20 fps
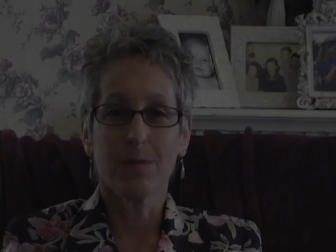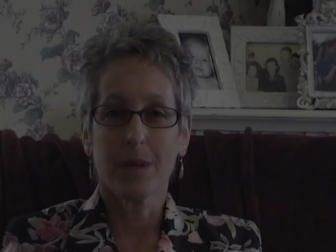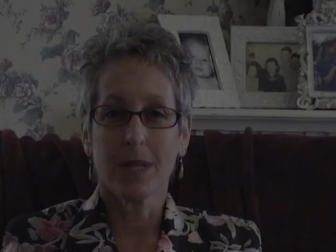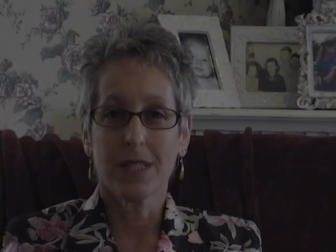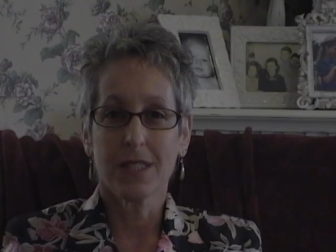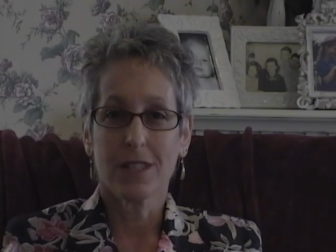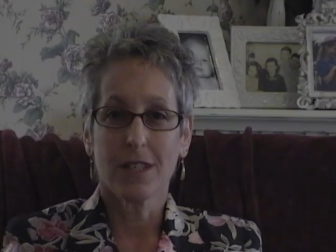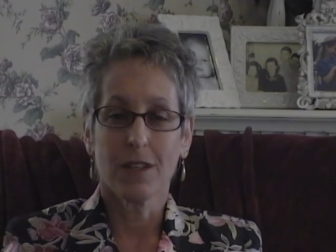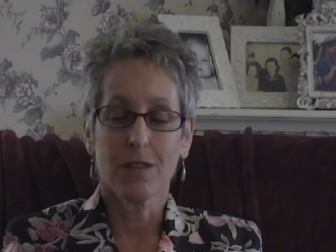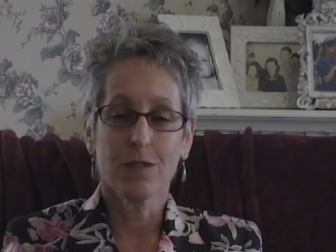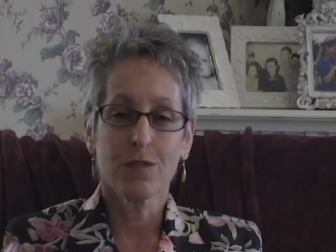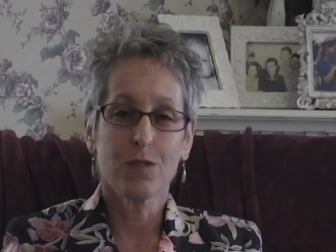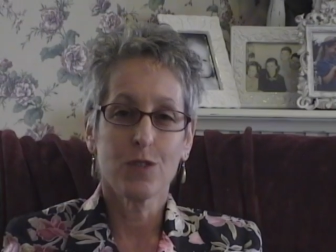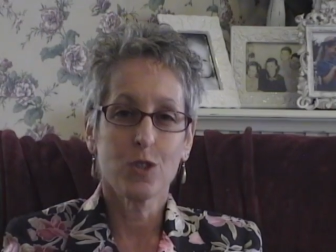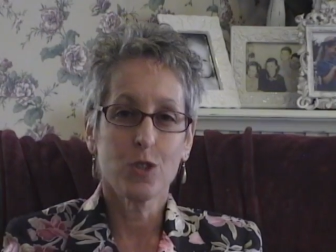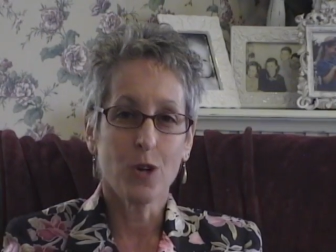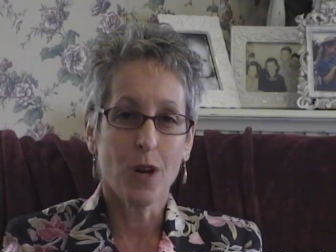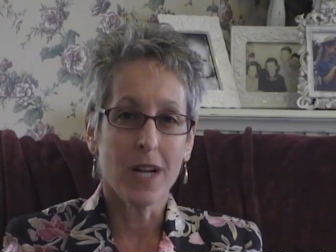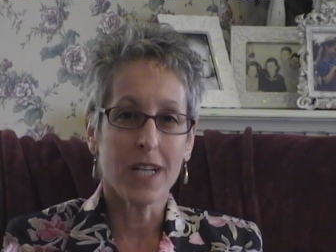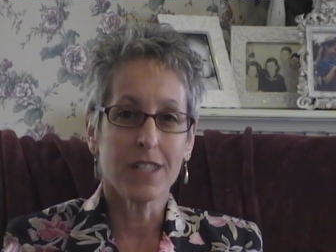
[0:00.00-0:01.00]
myself
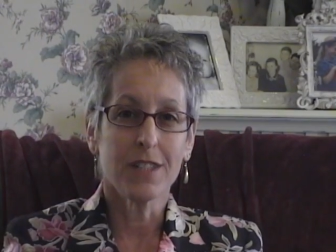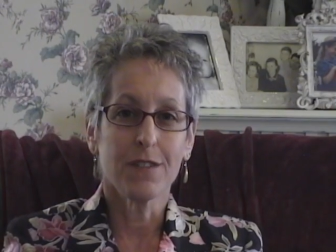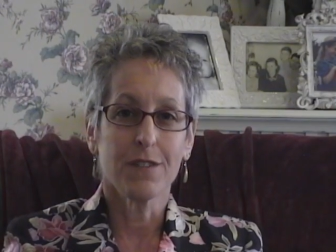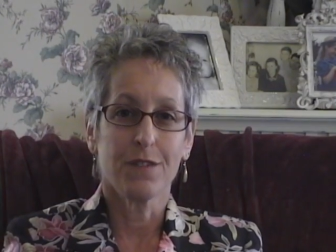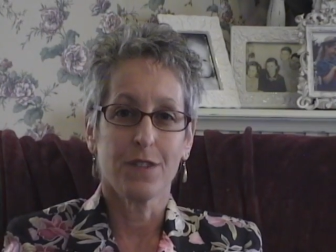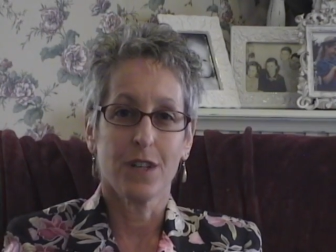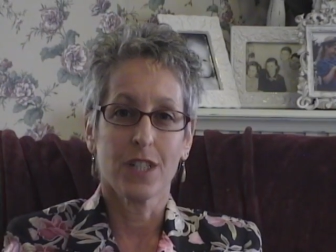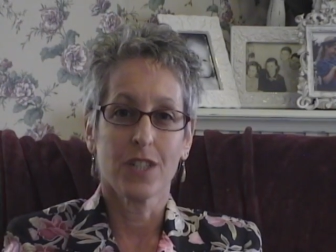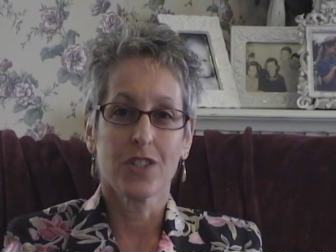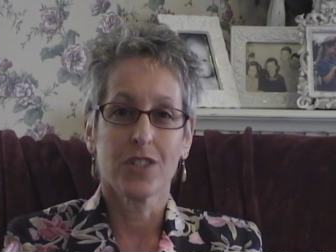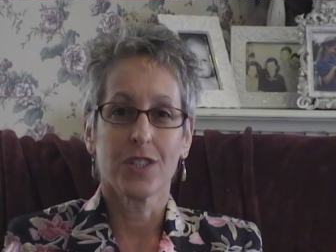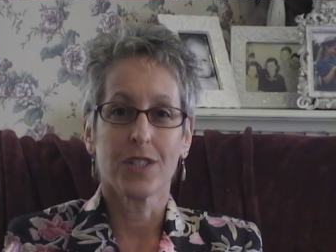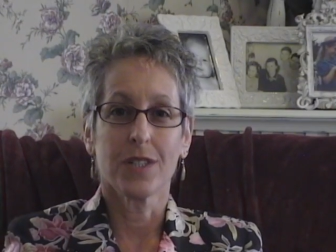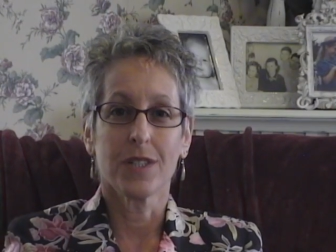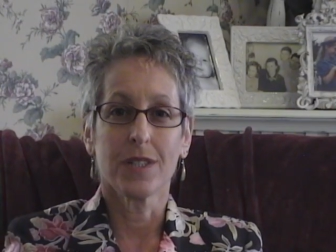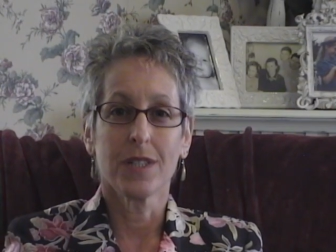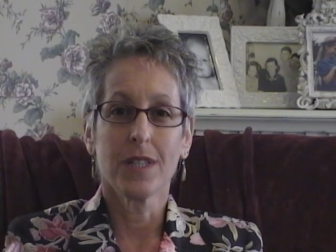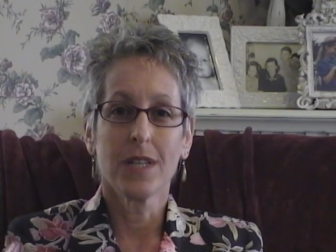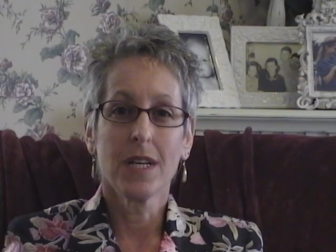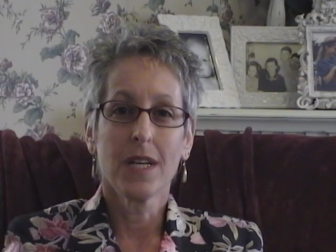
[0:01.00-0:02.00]
trying to
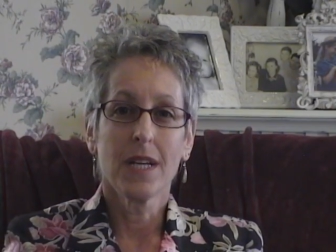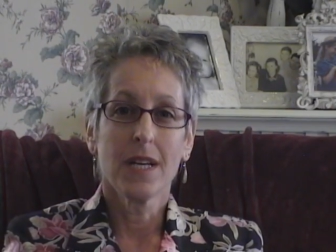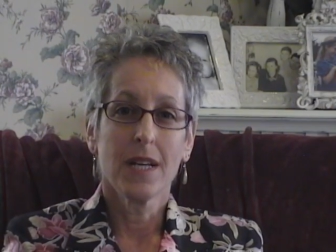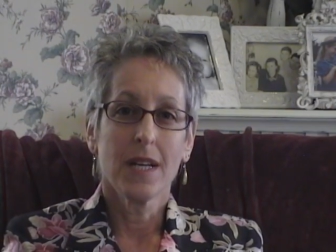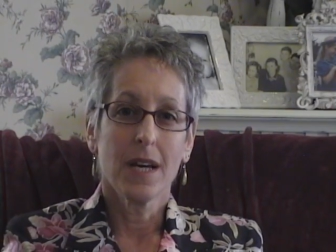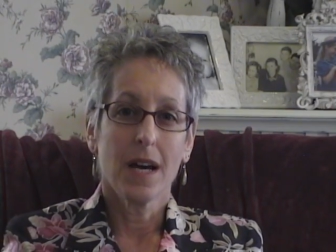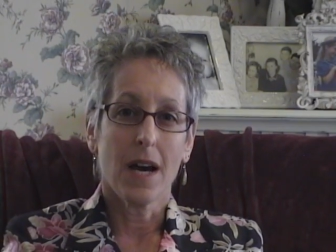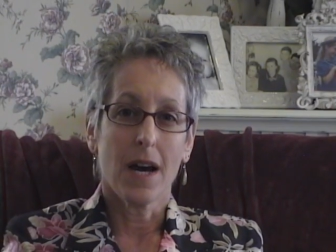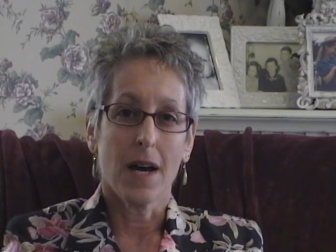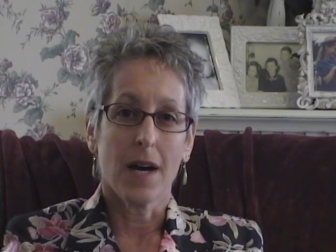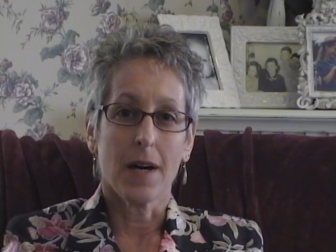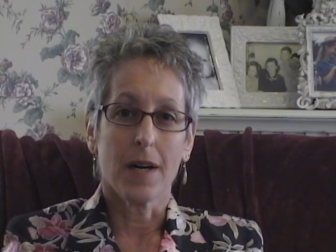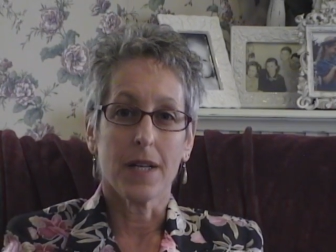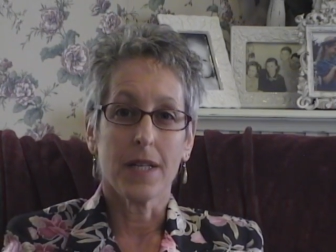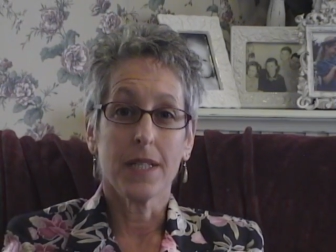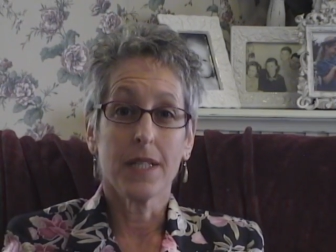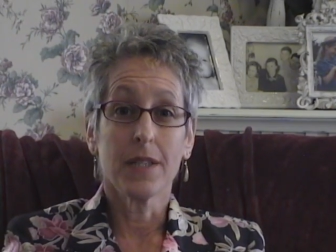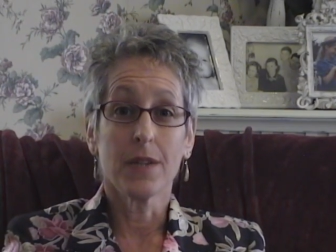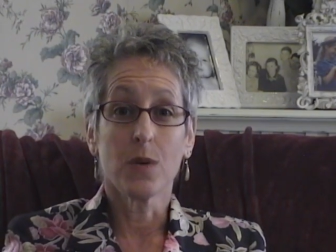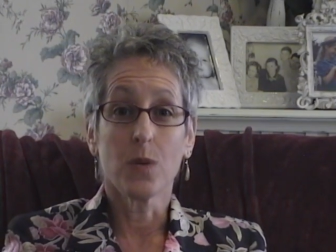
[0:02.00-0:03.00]
function
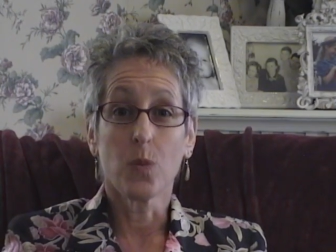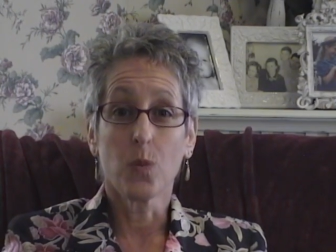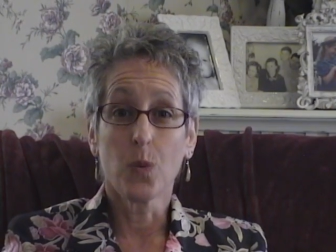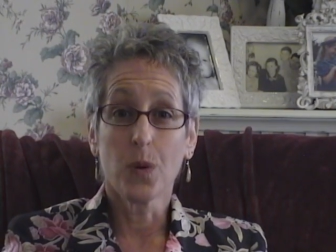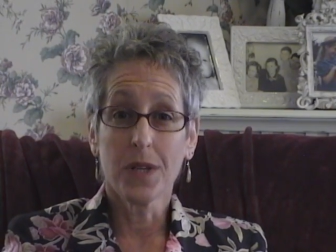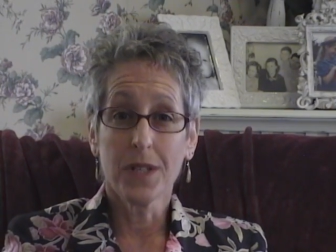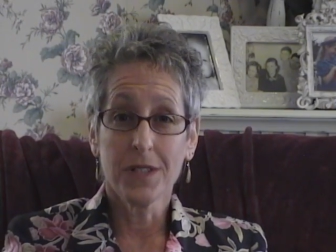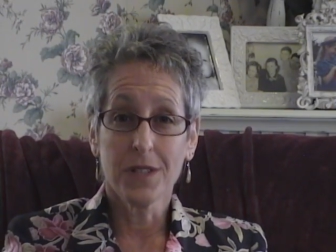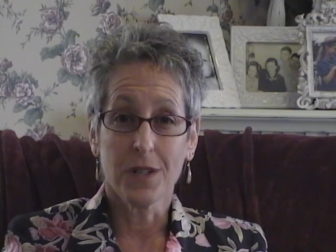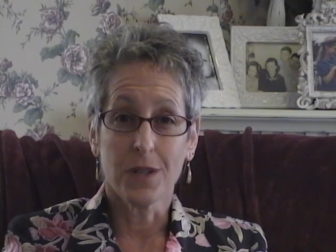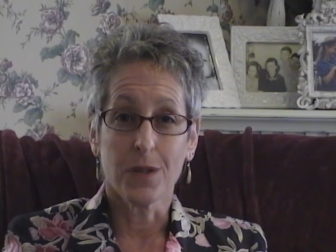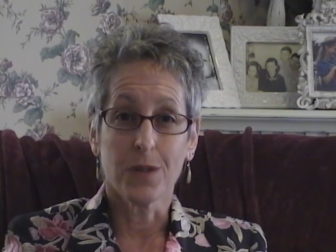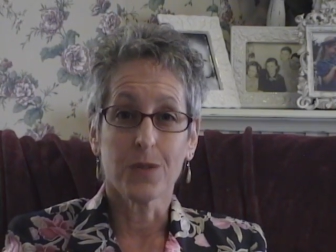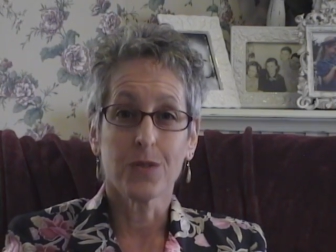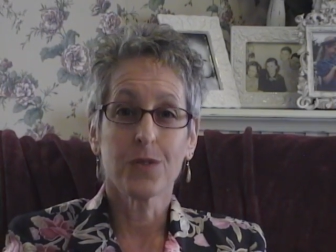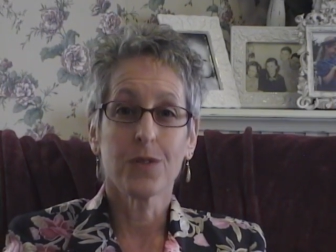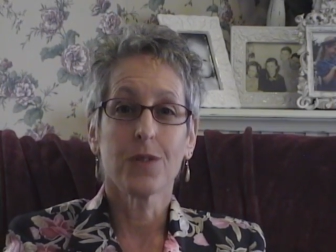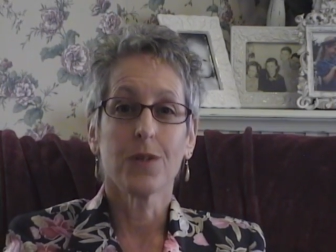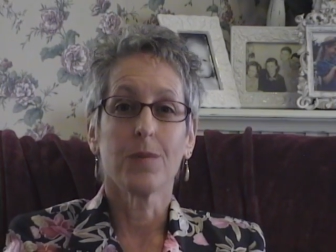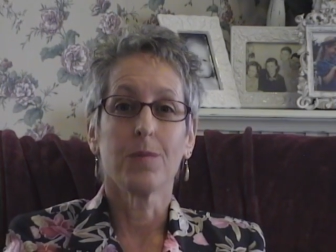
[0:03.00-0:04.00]
in the
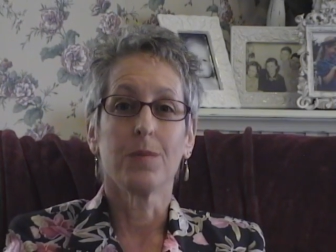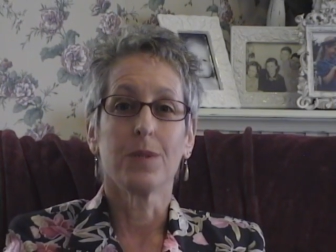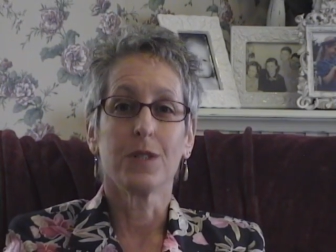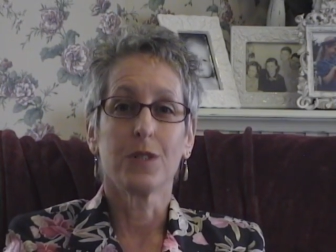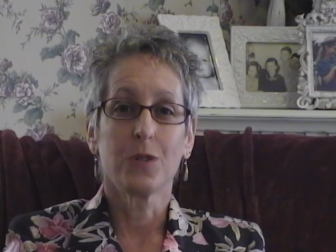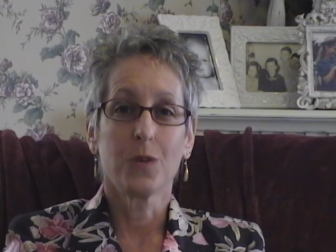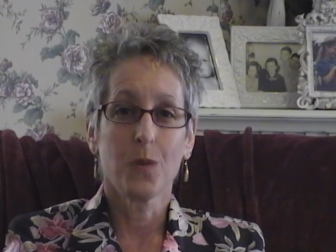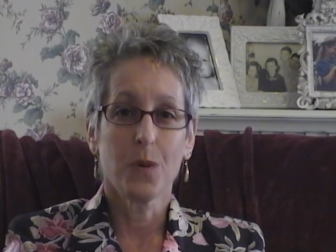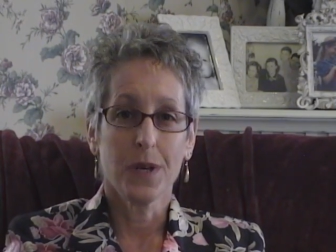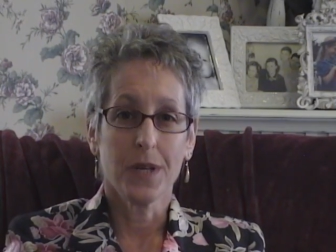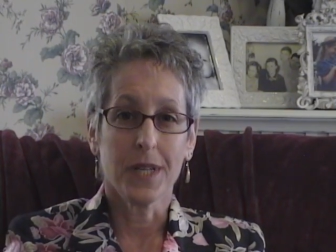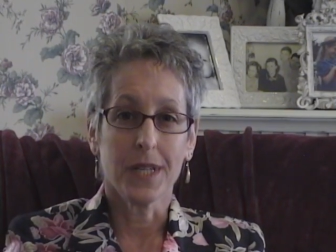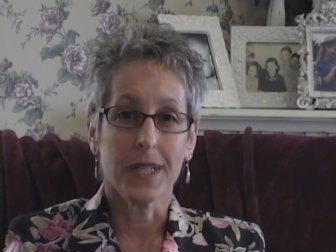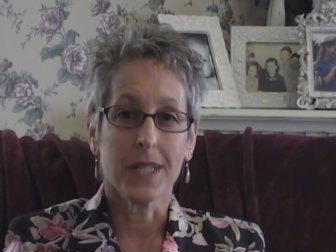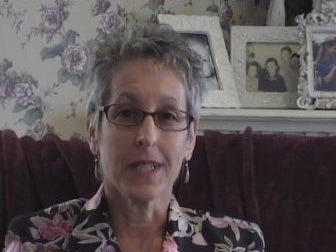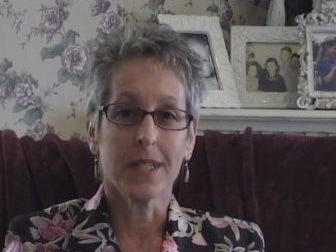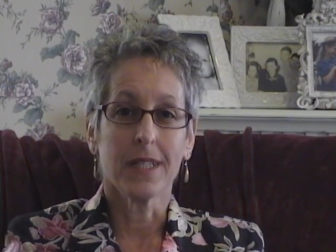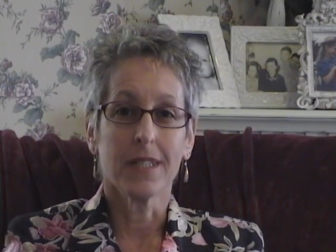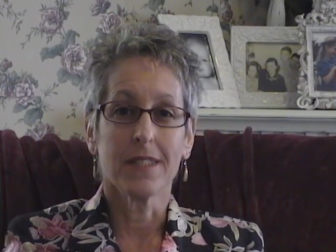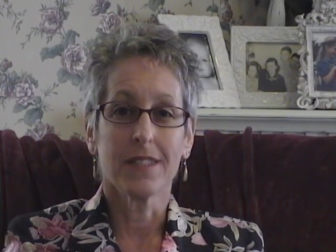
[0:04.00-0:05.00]
windows
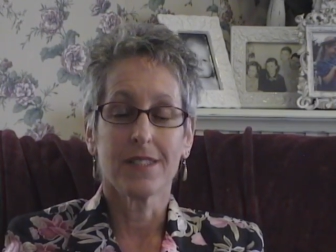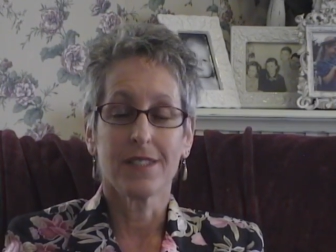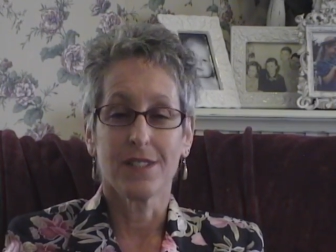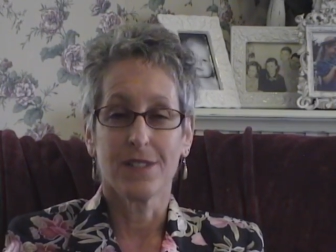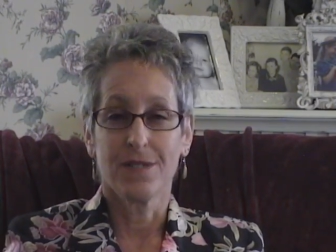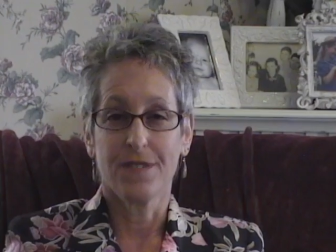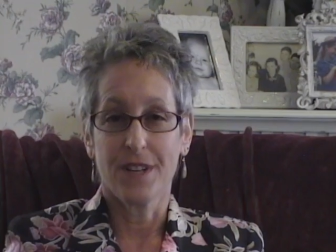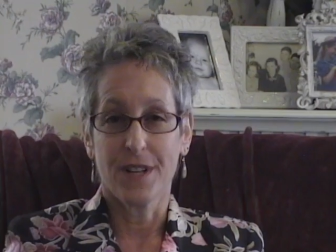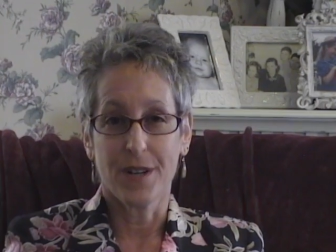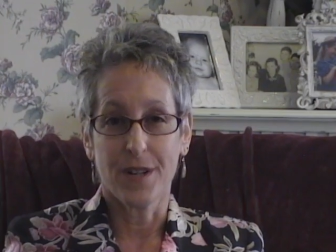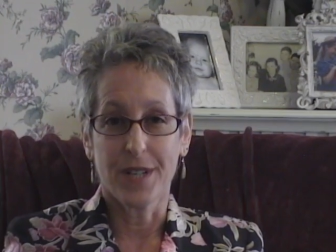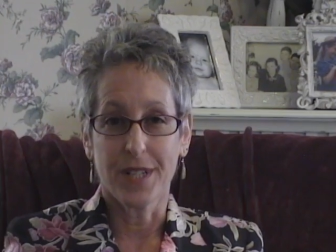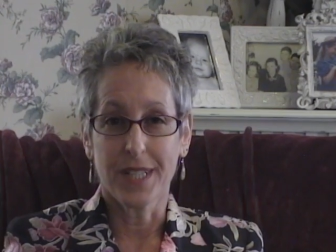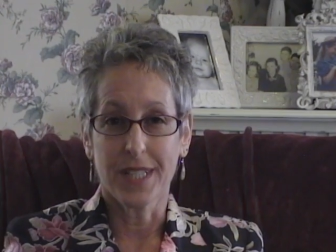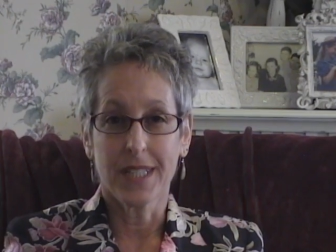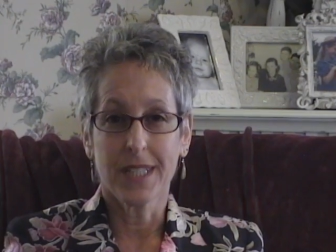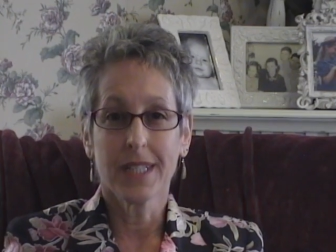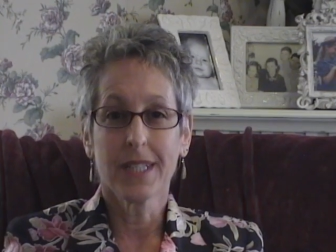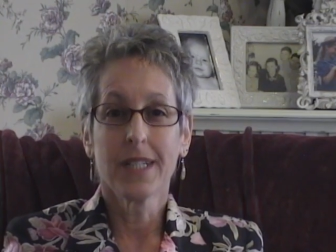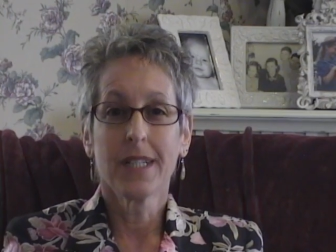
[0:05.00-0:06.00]
between
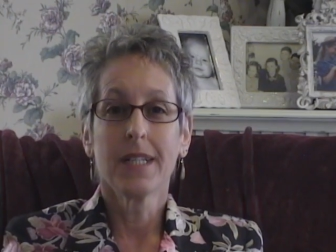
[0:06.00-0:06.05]
severity.